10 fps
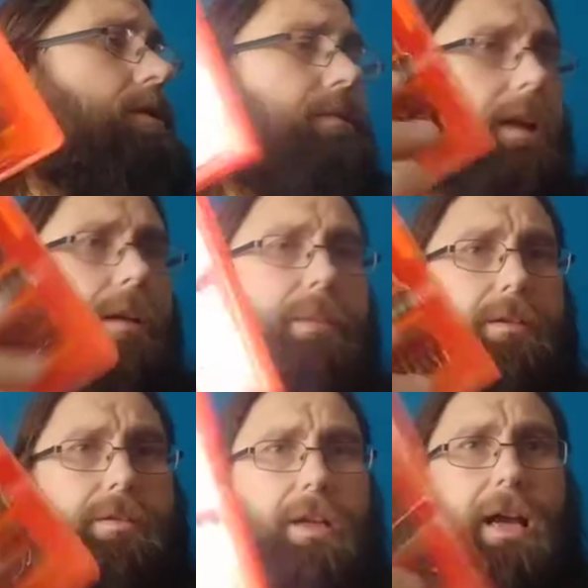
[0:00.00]
stuff like that
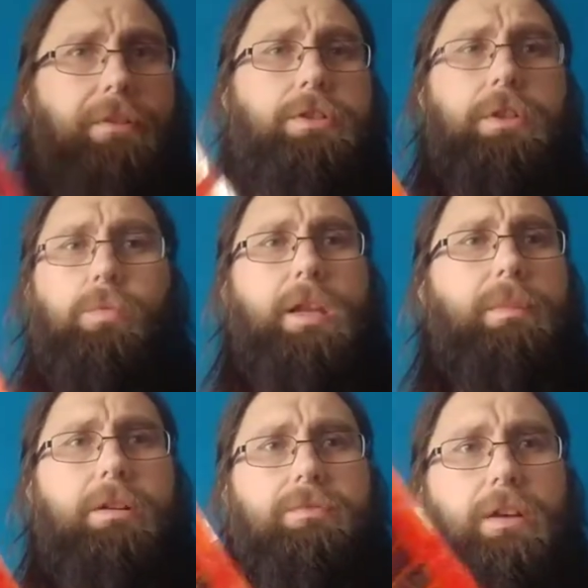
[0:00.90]
because I have a ton of
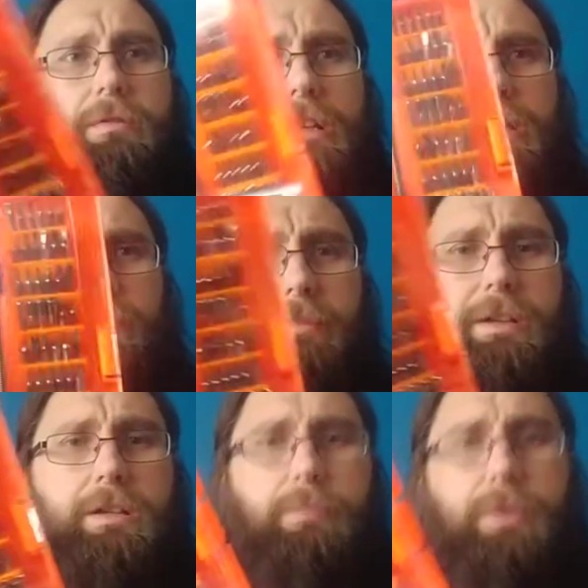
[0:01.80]
Wiimotes that are really grubby,
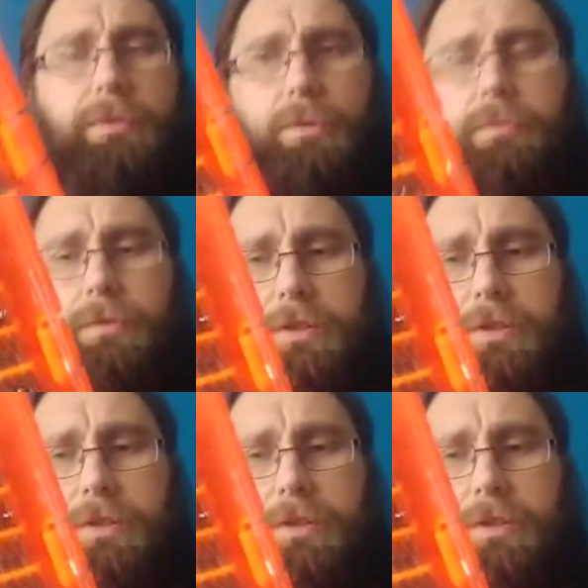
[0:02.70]
so I've put them all through the